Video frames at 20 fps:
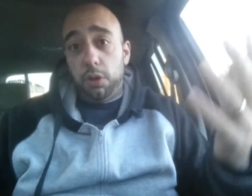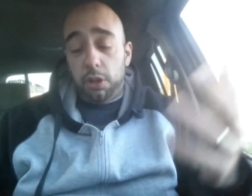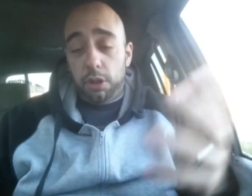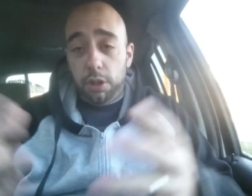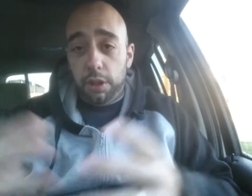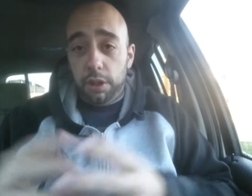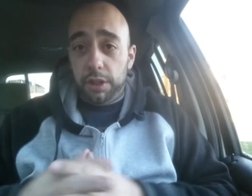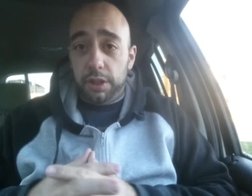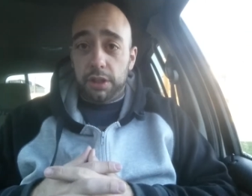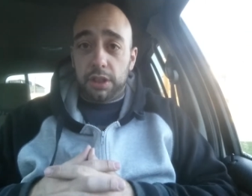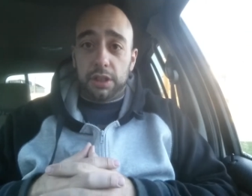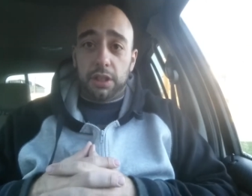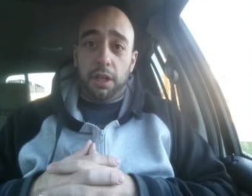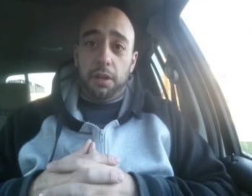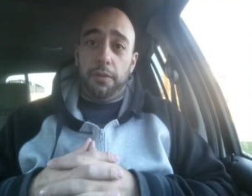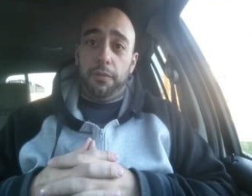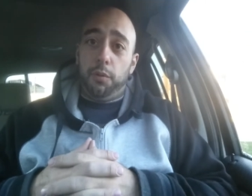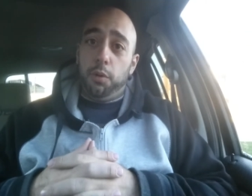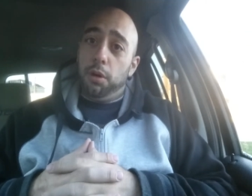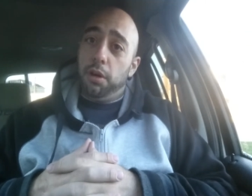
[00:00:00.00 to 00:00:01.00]
good
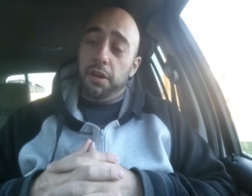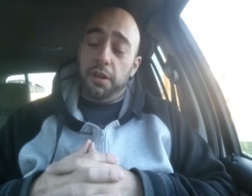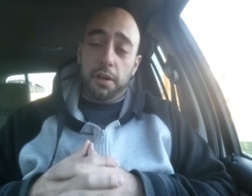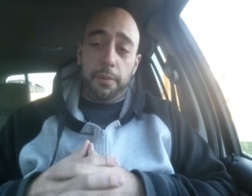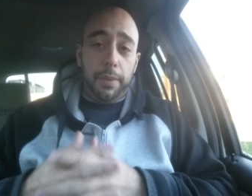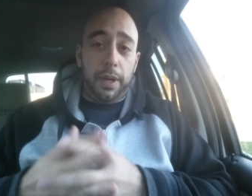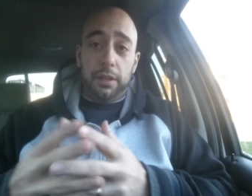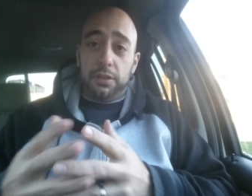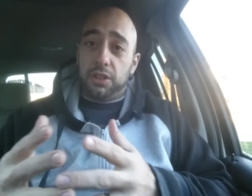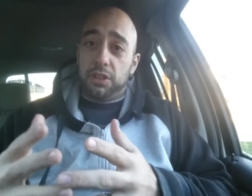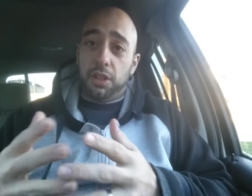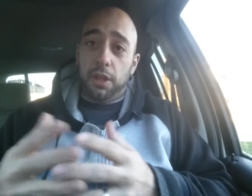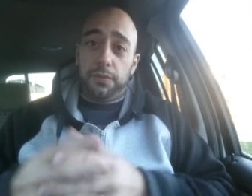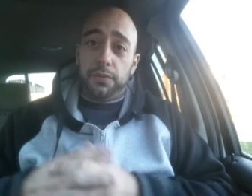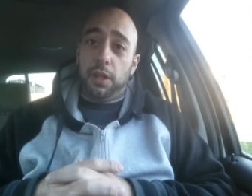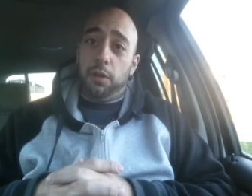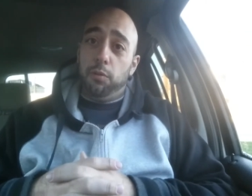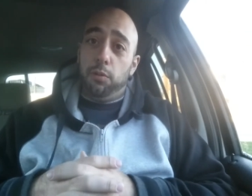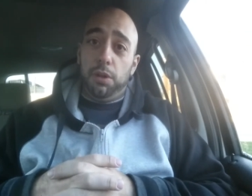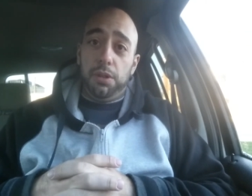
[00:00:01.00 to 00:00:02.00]
instead of worrying about
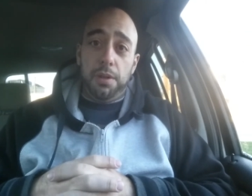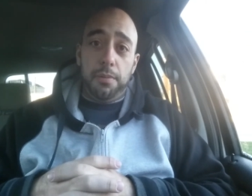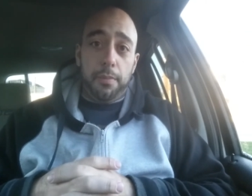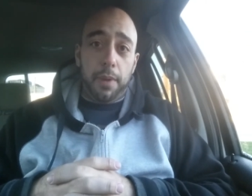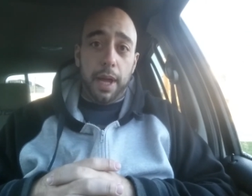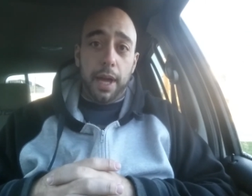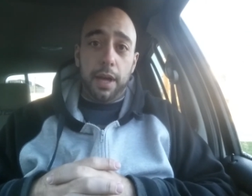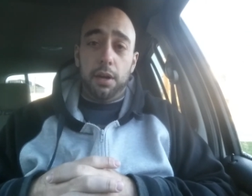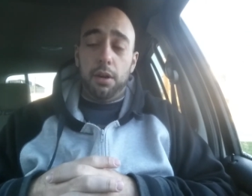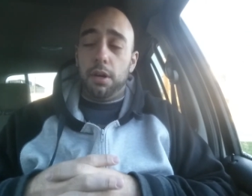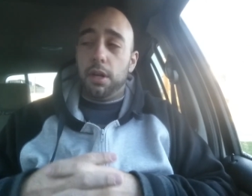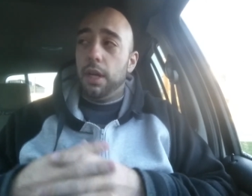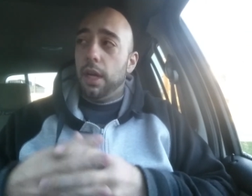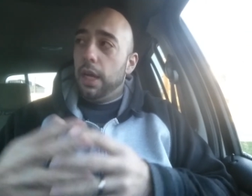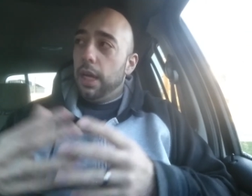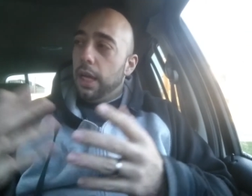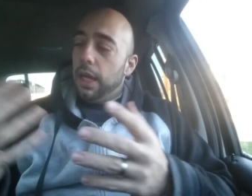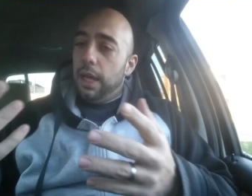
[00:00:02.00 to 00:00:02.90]
stuff that really mattered.